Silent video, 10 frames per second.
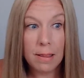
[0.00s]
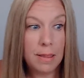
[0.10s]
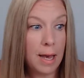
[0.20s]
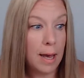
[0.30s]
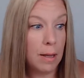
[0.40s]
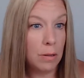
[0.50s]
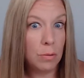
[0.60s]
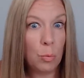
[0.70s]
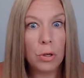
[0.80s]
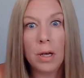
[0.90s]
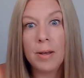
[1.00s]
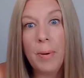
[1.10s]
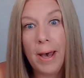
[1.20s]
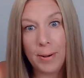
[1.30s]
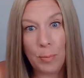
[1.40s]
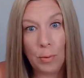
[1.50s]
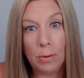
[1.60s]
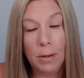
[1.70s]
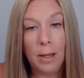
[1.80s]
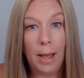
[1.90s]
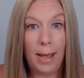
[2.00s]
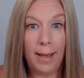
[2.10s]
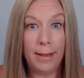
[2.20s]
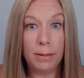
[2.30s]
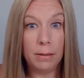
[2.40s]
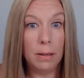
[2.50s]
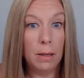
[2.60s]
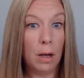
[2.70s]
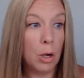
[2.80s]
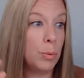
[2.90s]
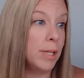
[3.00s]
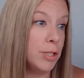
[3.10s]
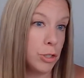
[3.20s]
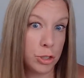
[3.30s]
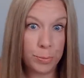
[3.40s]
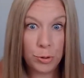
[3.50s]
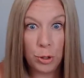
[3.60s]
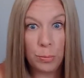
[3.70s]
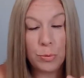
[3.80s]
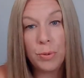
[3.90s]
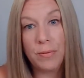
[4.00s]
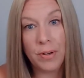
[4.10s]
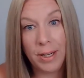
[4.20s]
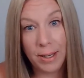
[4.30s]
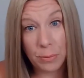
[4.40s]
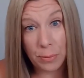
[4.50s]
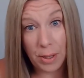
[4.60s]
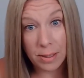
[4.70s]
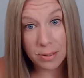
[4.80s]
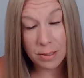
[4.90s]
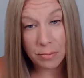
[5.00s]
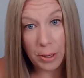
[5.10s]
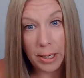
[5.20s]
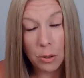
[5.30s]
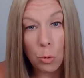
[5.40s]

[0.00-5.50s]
that we're not compatible and our relationship's doomed. We're never going to get through this, right?